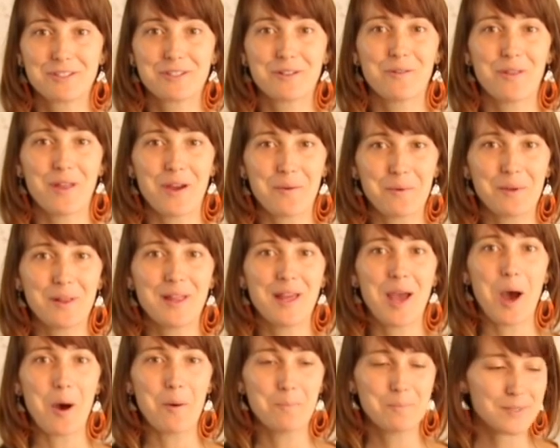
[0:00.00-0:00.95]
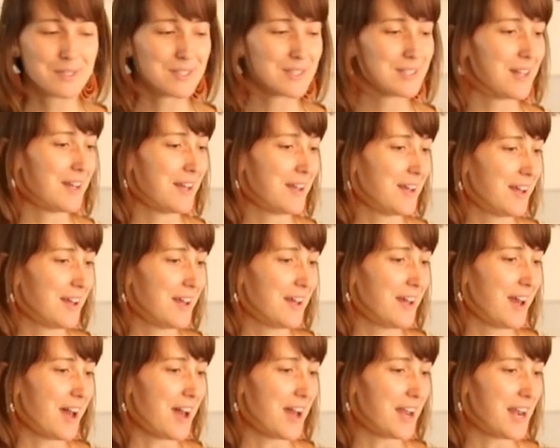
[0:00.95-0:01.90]
So that really helps.
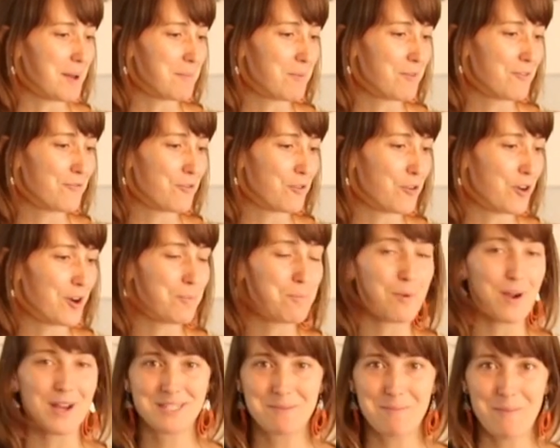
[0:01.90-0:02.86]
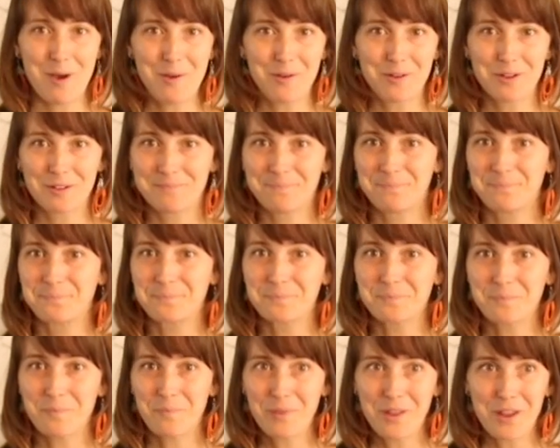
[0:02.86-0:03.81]
Uh, number four, breast milk.
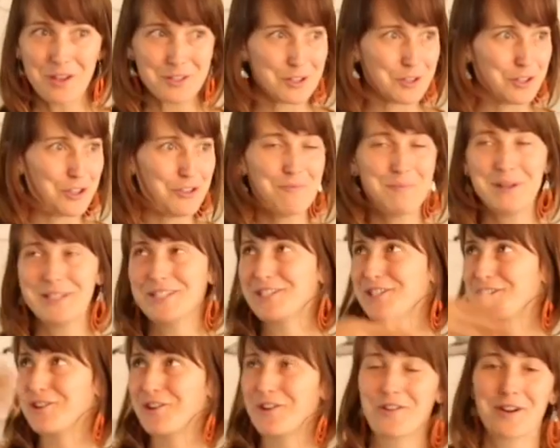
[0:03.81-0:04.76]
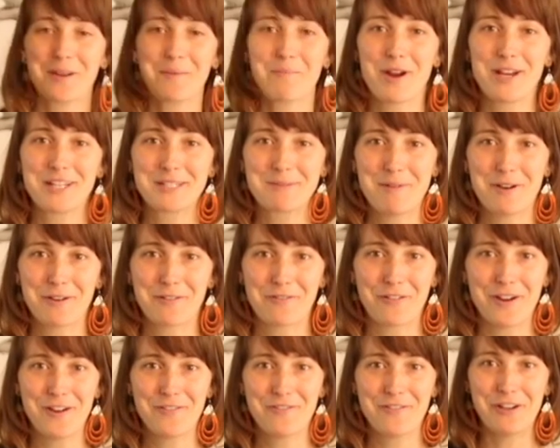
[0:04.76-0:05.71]
So you've been storing breast milk
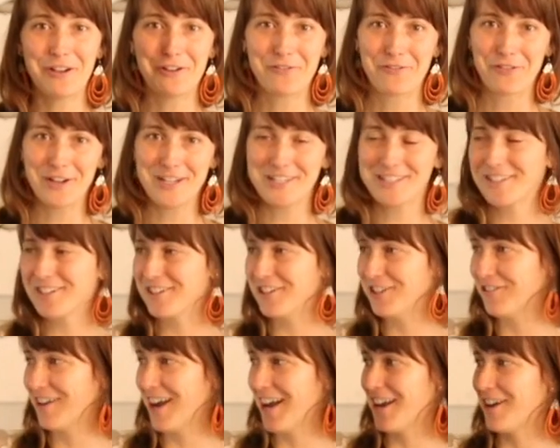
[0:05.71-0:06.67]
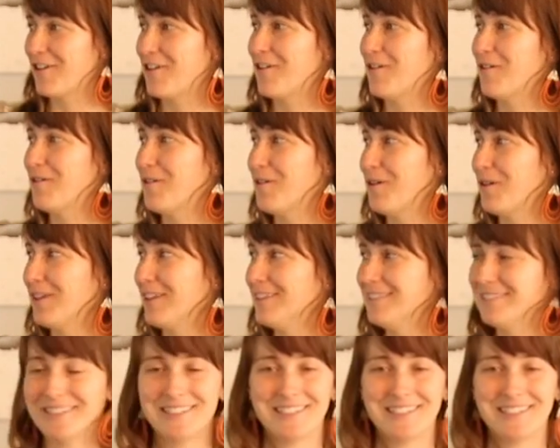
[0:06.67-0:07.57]
forever in your freezer. You've got a whole